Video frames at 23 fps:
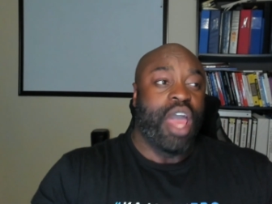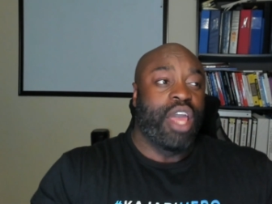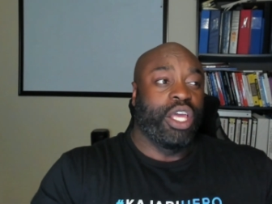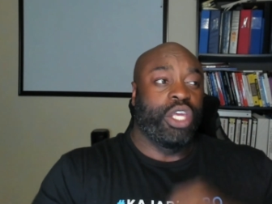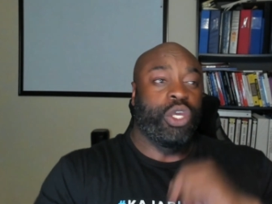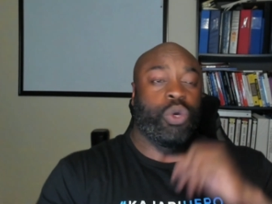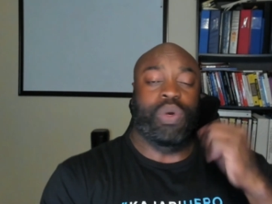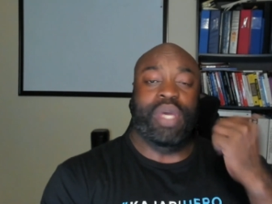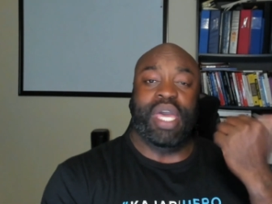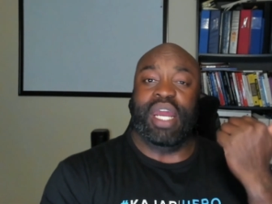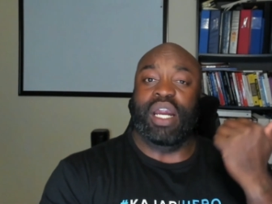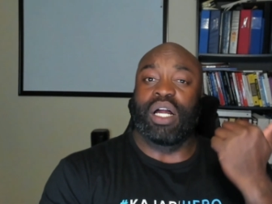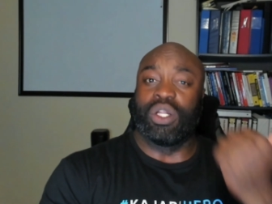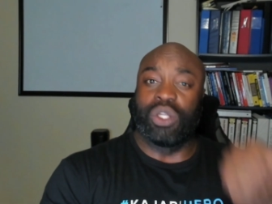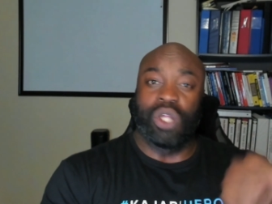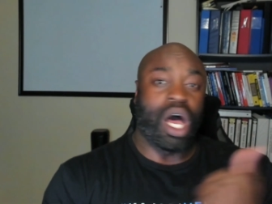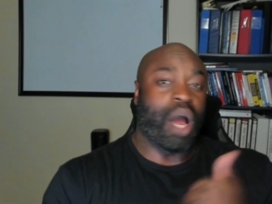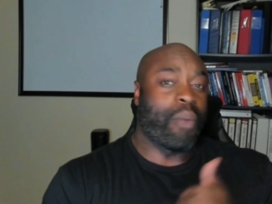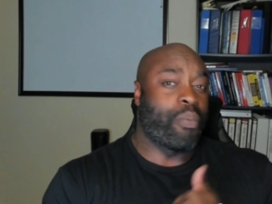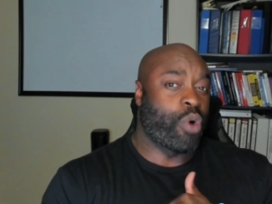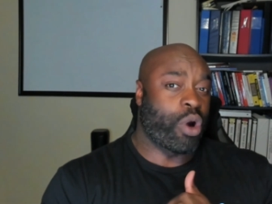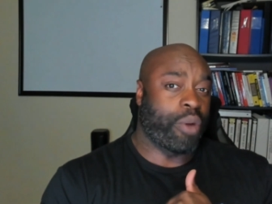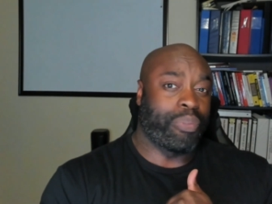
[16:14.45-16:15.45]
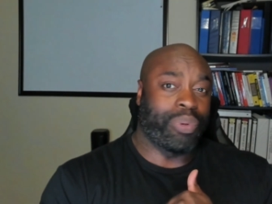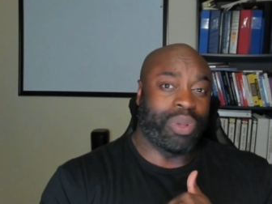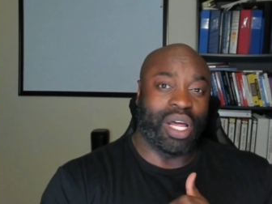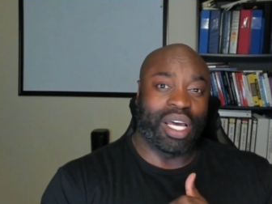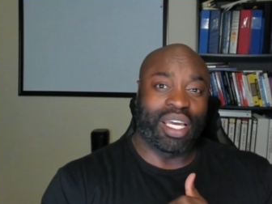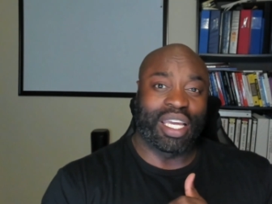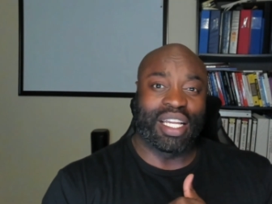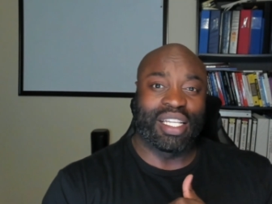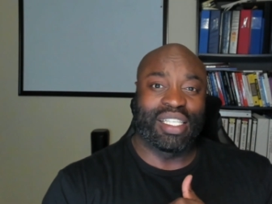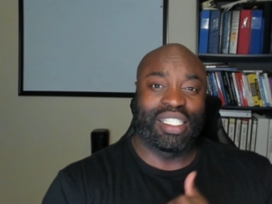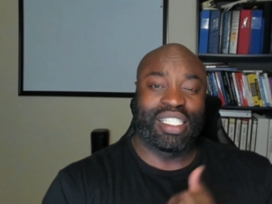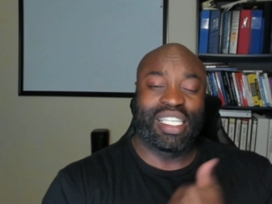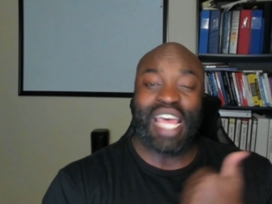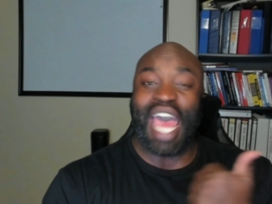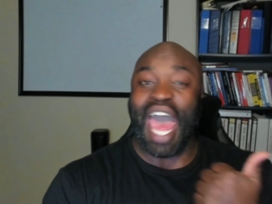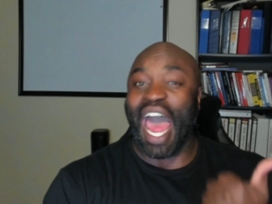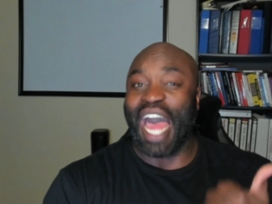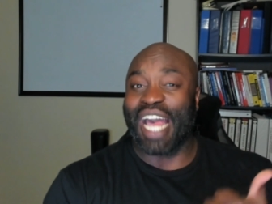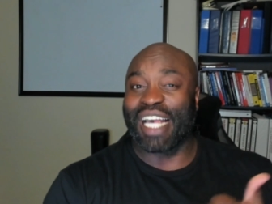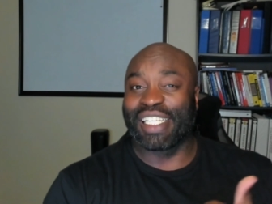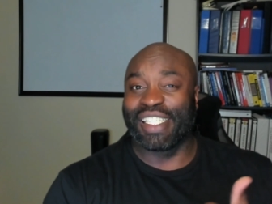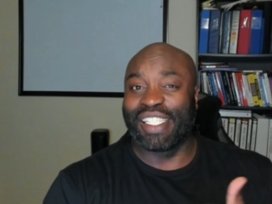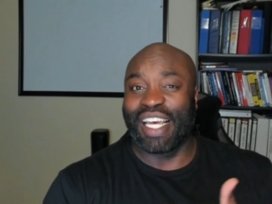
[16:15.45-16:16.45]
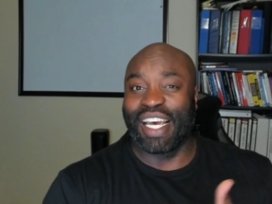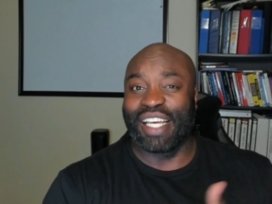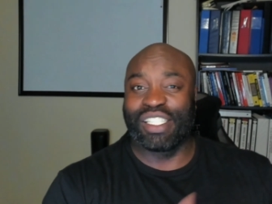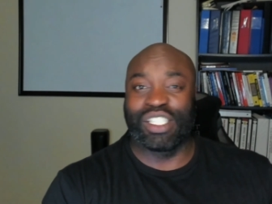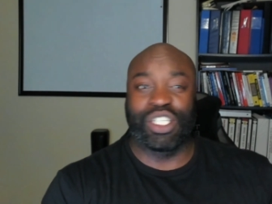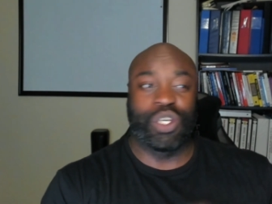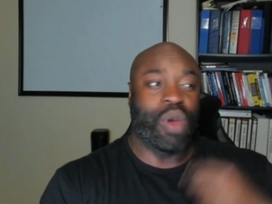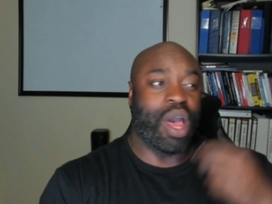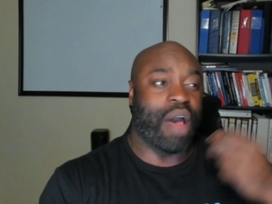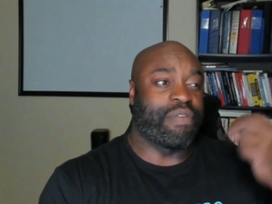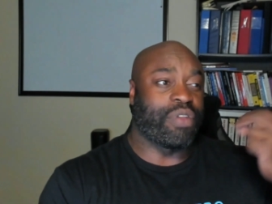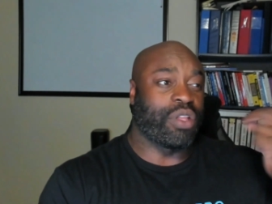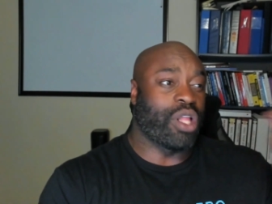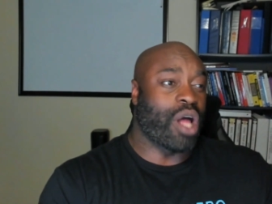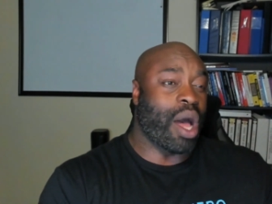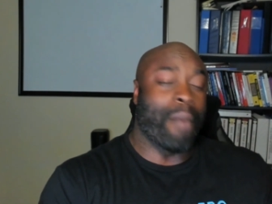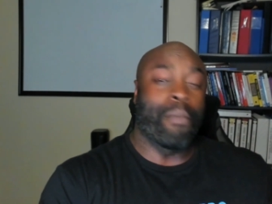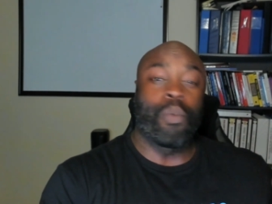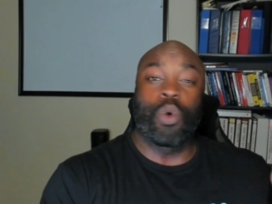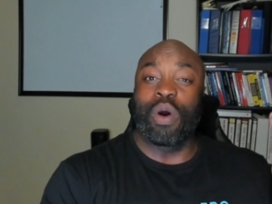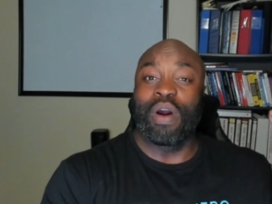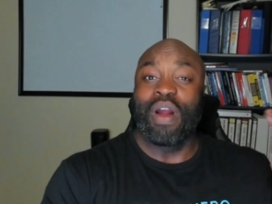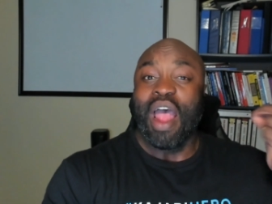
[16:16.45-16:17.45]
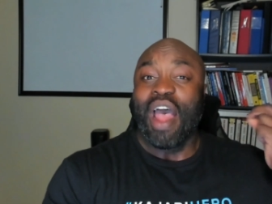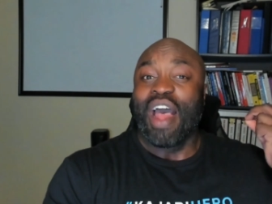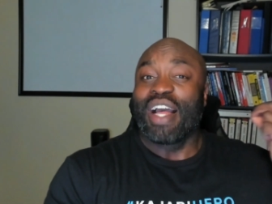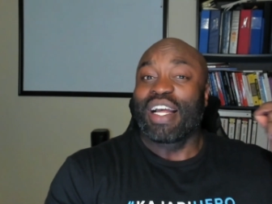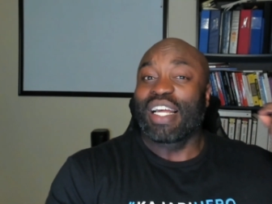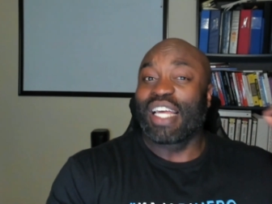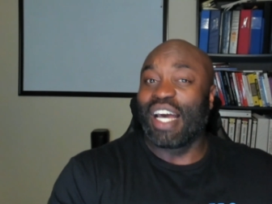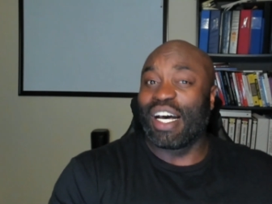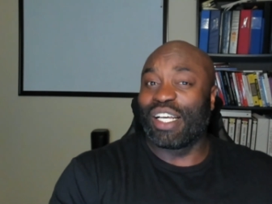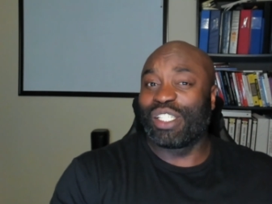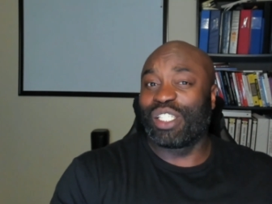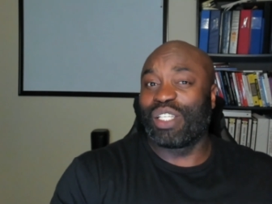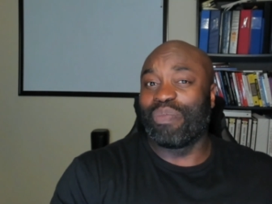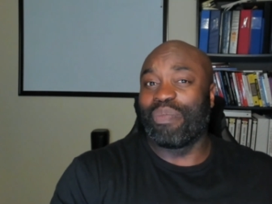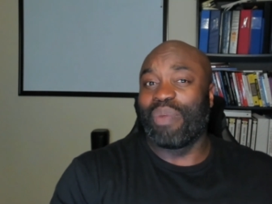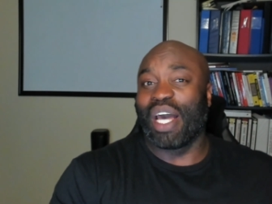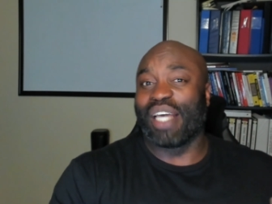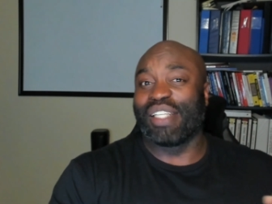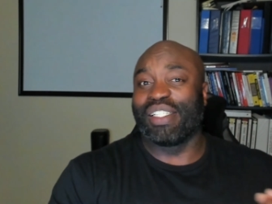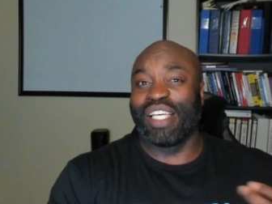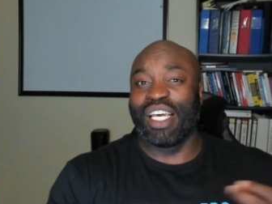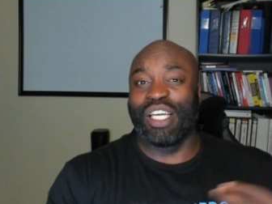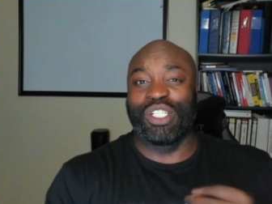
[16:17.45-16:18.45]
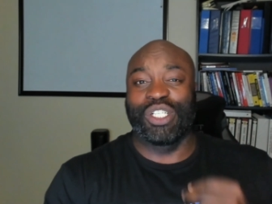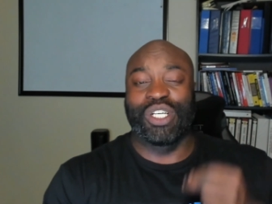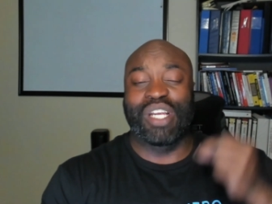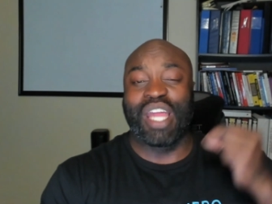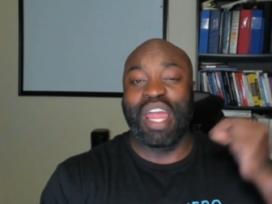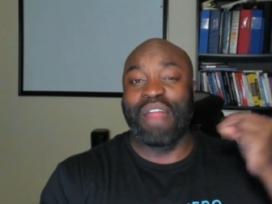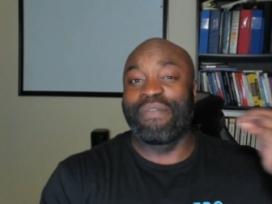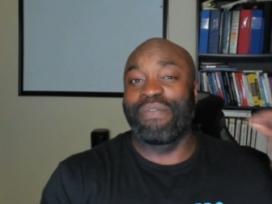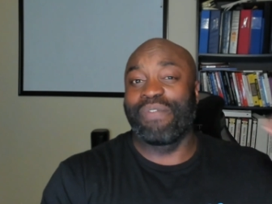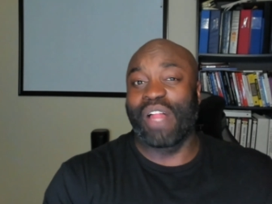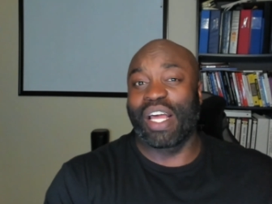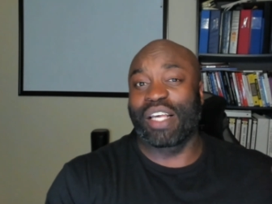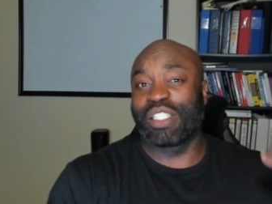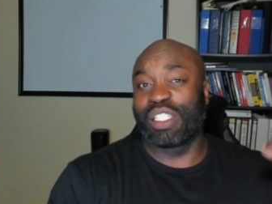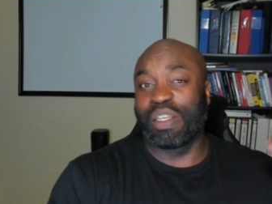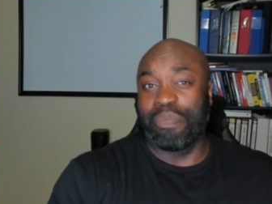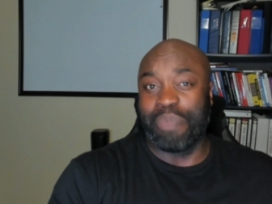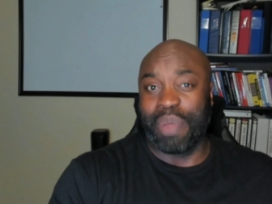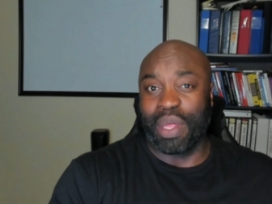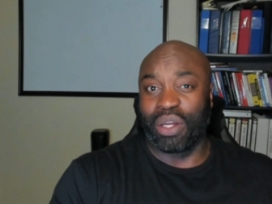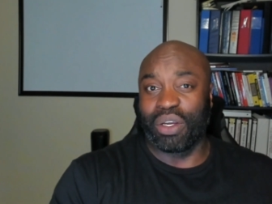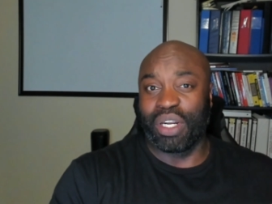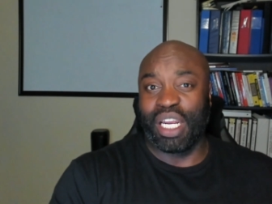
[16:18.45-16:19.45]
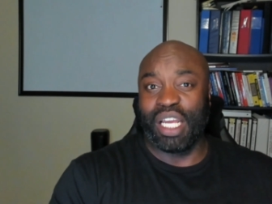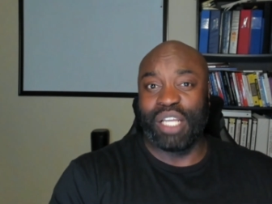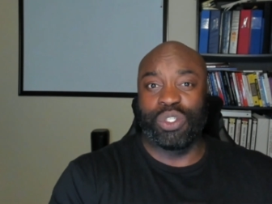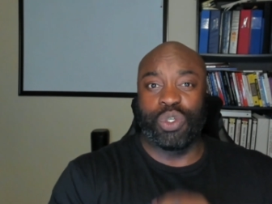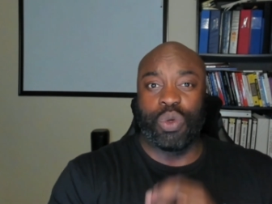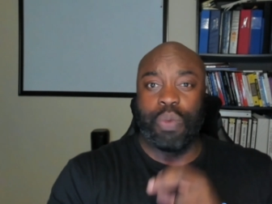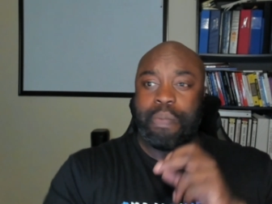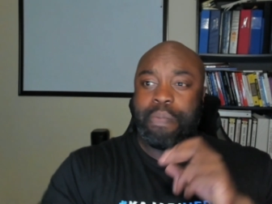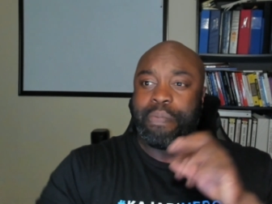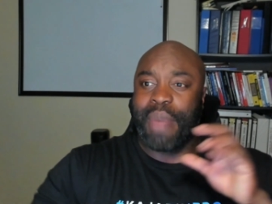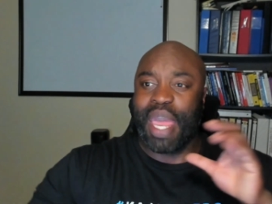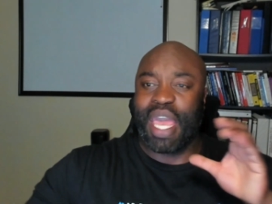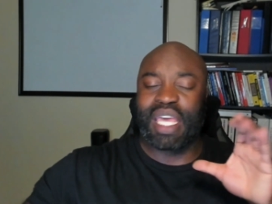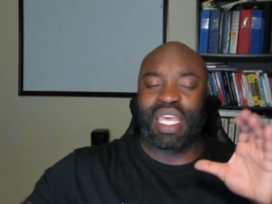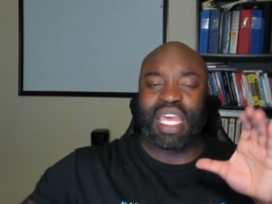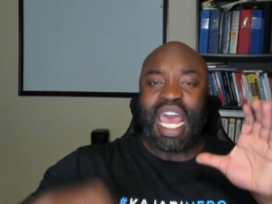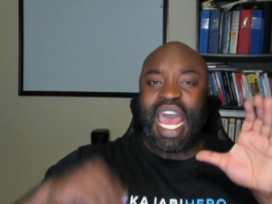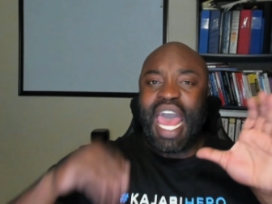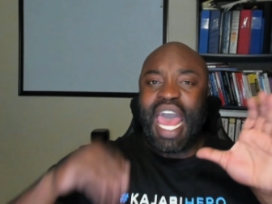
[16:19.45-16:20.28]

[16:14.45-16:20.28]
You get a lot more plugins to access. You have a lot more customization and flexibility to make